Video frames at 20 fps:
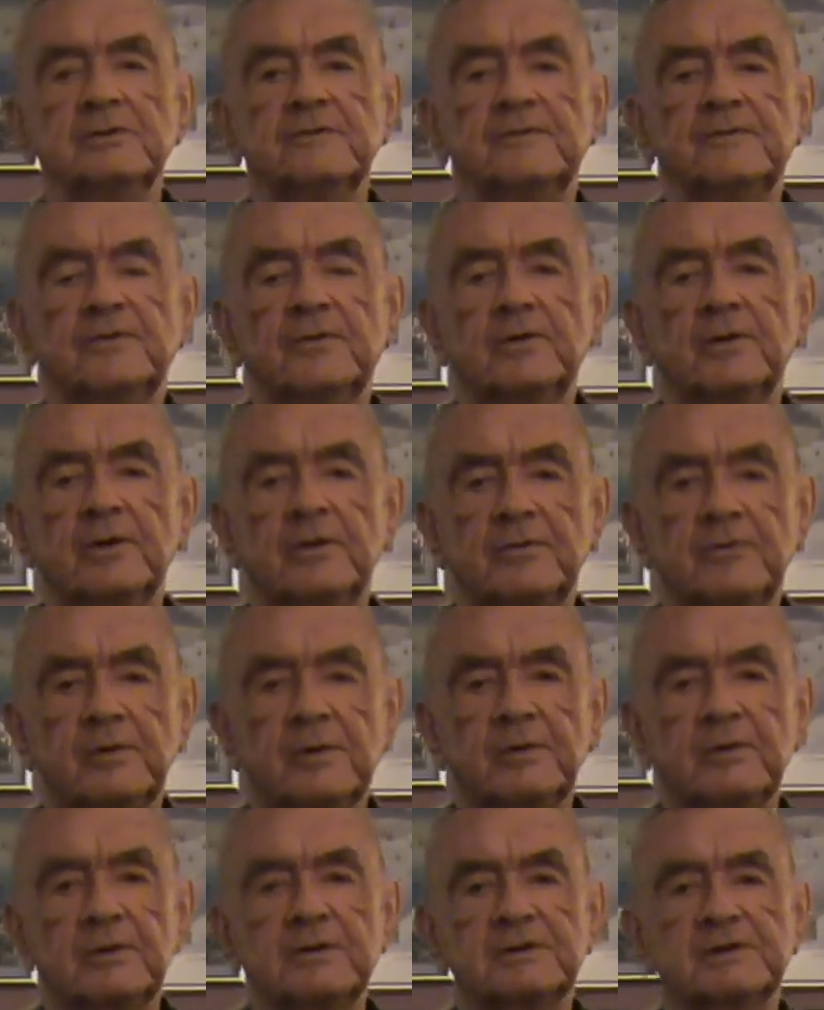the 4th,
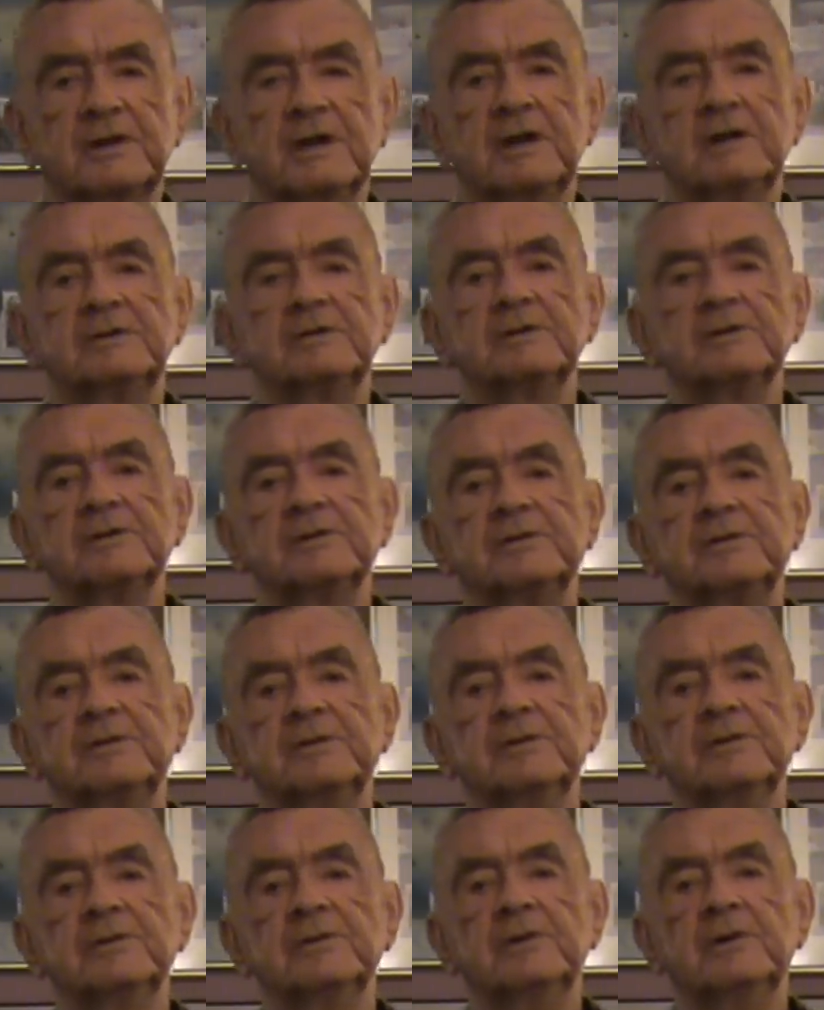we were scheduled
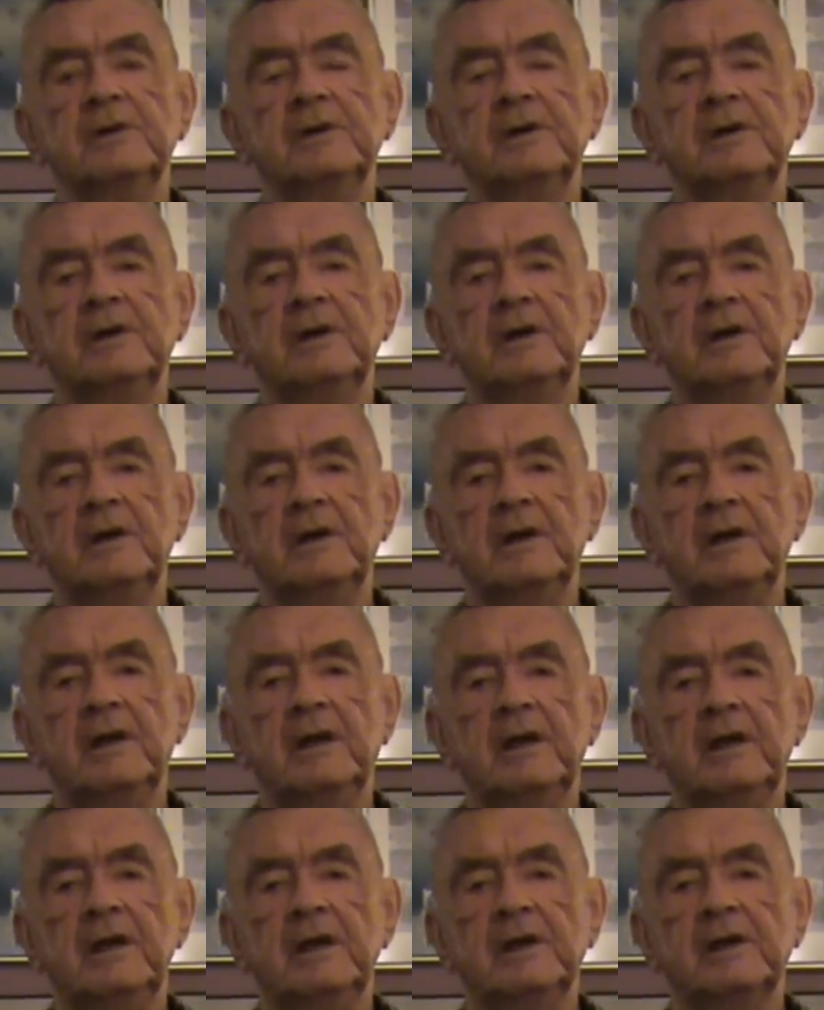to
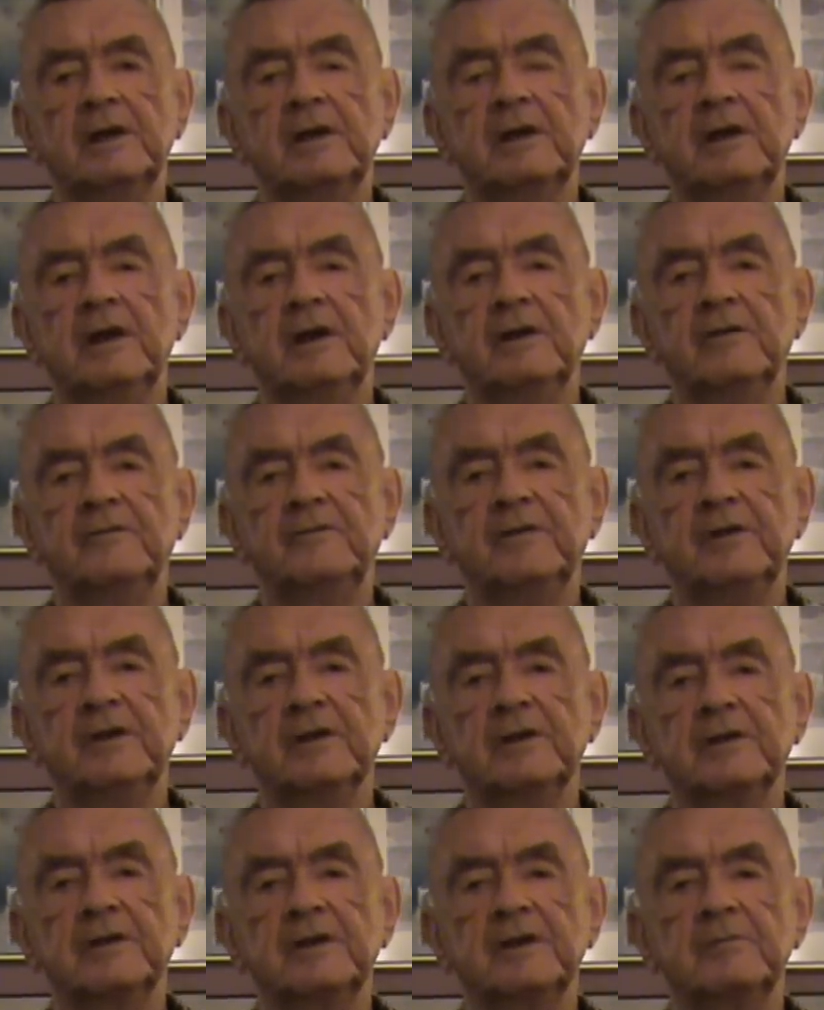hit an
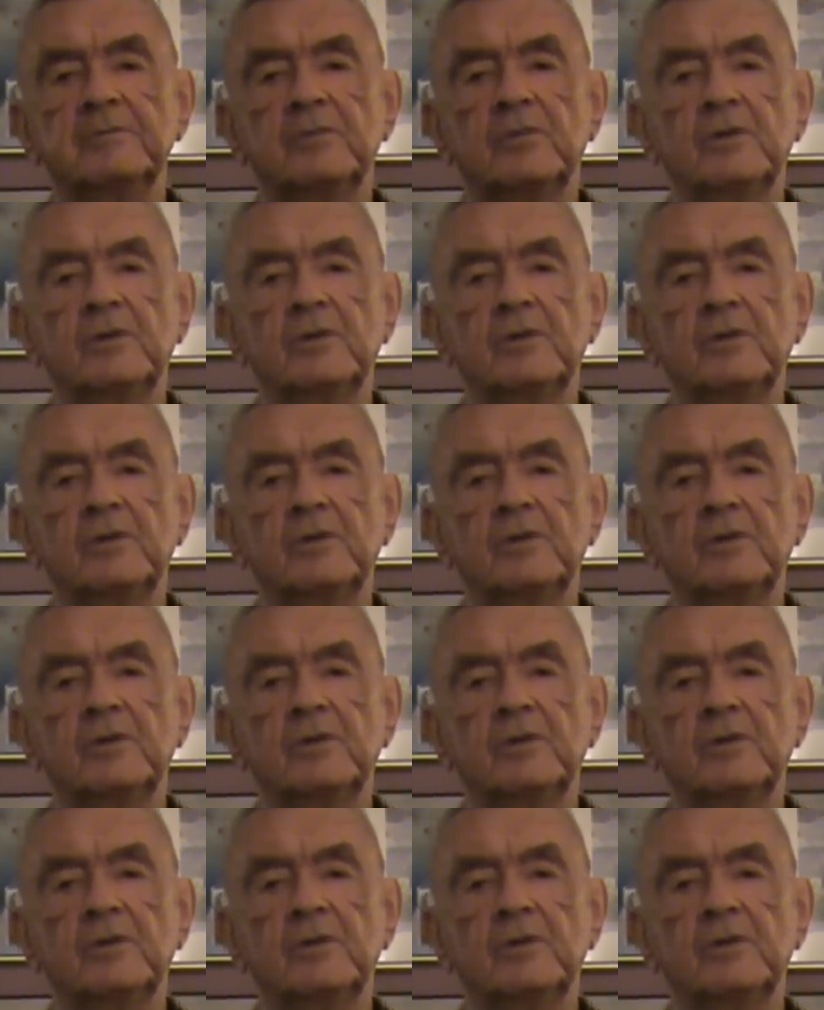airfield at